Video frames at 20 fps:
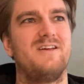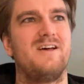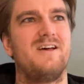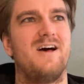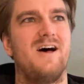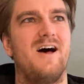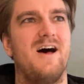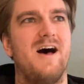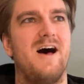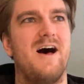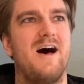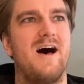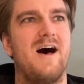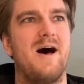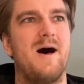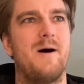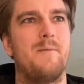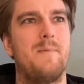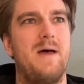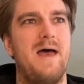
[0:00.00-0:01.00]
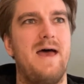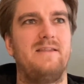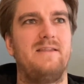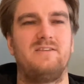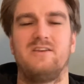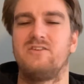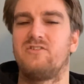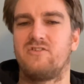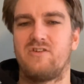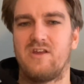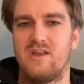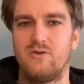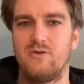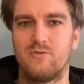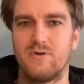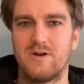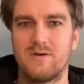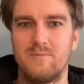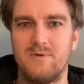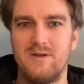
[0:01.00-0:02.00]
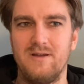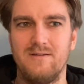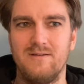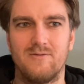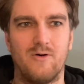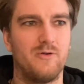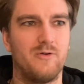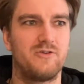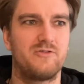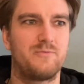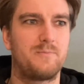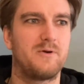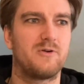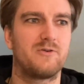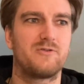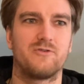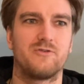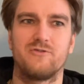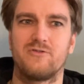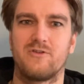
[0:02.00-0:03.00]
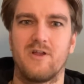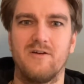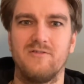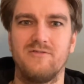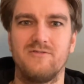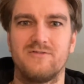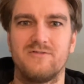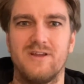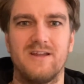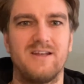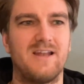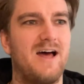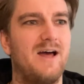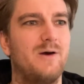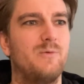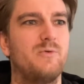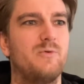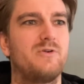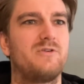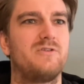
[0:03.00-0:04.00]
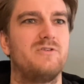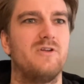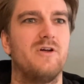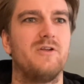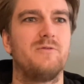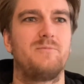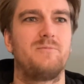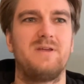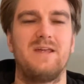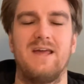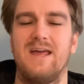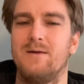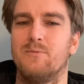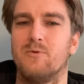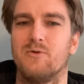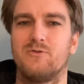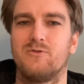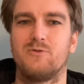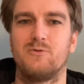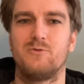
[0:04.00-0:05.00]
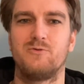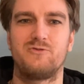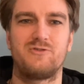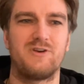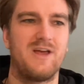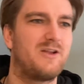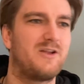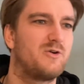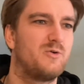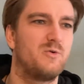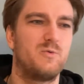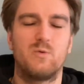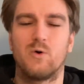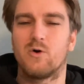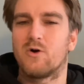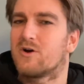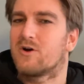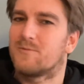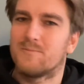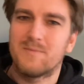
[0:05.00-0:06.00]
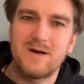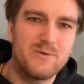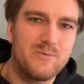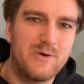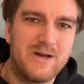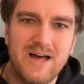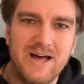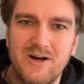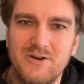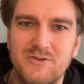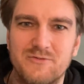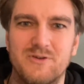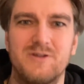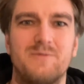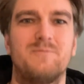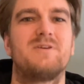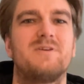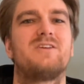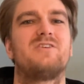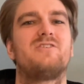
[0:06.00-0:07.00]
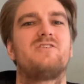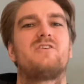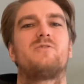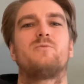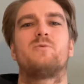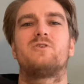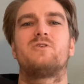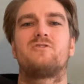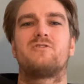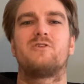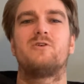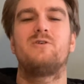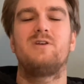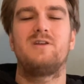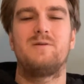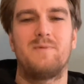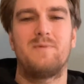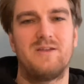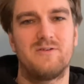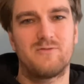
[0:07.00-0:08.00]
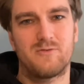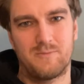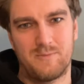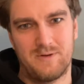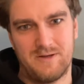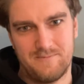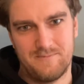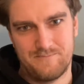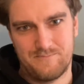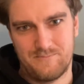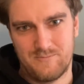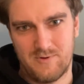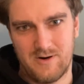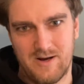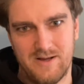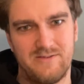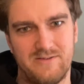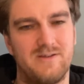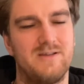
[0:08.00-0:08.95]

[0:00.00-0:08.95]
and this is hindering me, all the spiritual stuff, then I would not be able to shadow work my way out of it because it was totally meant for me, right?